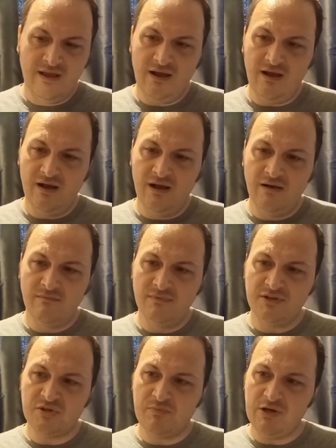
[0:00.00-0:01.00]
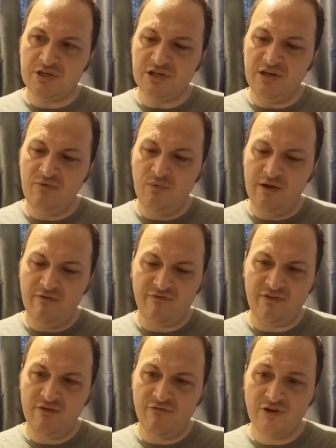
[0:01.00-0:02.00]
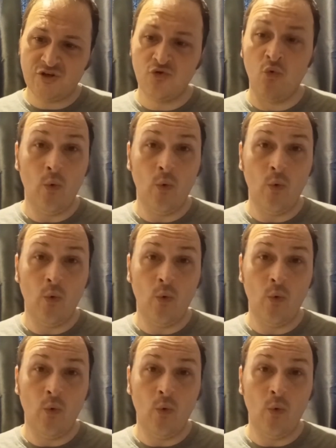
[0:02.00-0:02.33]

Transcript: Um, especially with the original